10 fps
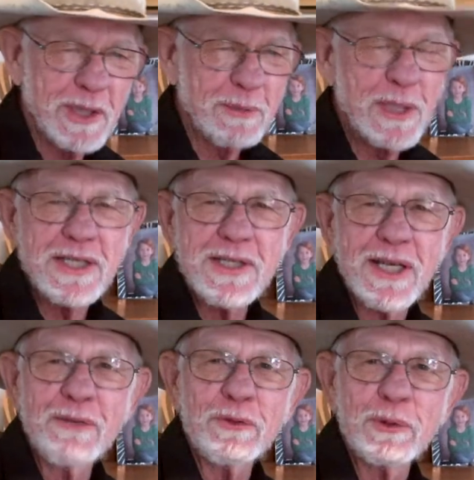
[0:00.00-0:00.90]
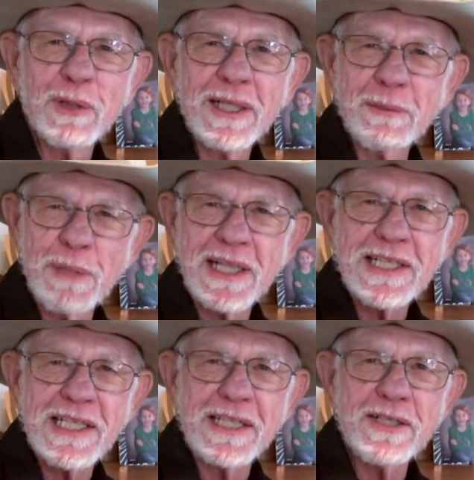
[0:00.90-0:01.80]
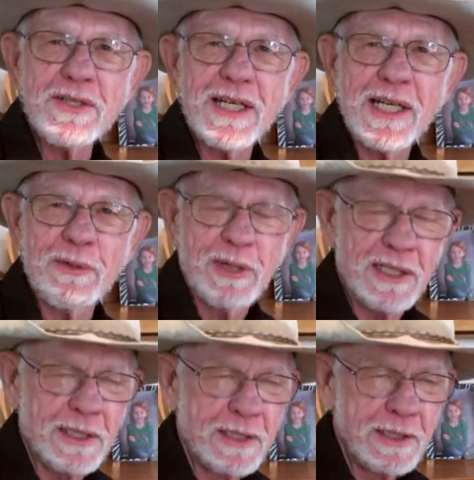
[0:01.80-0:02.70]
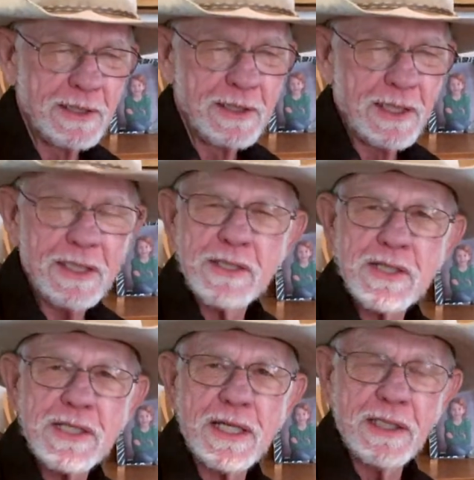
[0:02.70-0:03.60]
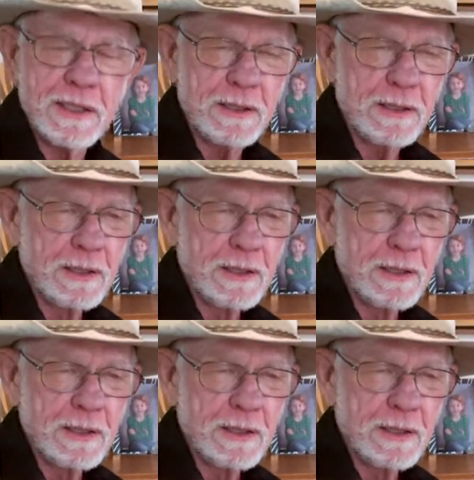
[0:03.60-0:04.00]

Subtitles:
you might say, for a while in my teens, at any rate. I didn't stay in it.